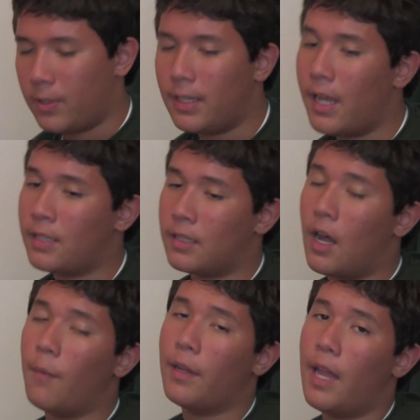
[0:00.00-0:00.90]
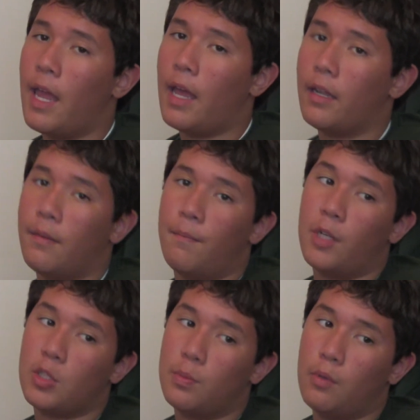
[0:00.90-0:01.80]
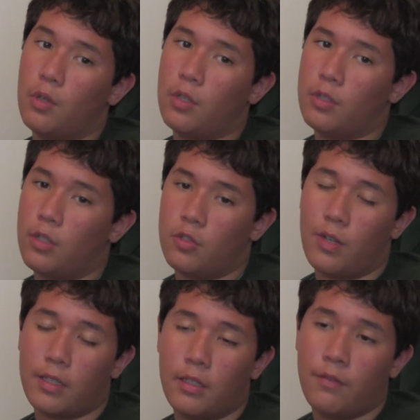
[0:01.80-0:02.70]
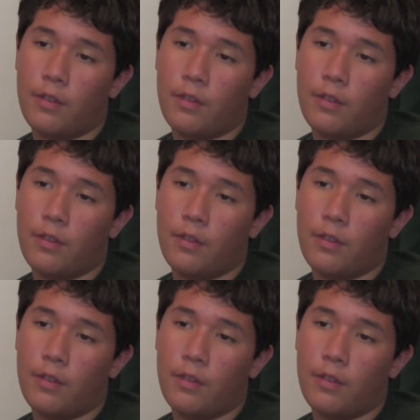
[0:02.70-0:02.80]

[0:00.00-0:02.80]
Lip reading: less common and much more destructive.